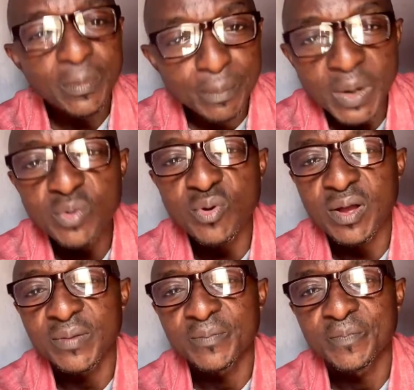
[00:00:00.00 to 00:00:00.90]
Marwa
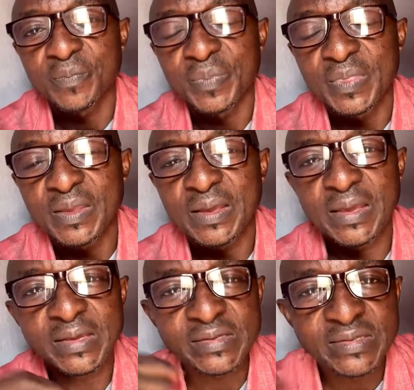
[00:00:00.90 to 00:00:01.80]

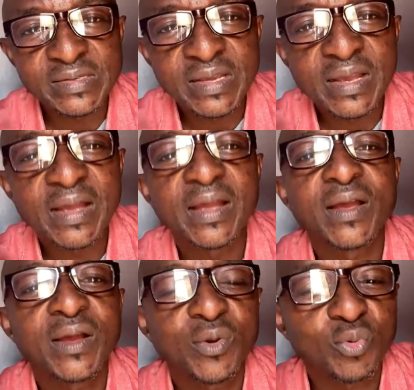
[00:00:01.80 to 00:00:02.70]
is
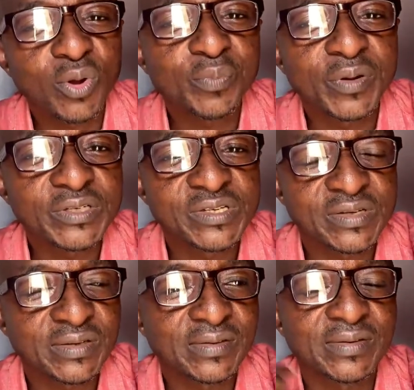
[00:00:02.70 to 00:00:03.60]
one person
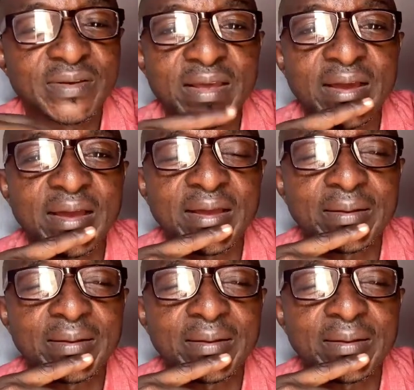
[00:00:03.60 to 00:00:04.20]
that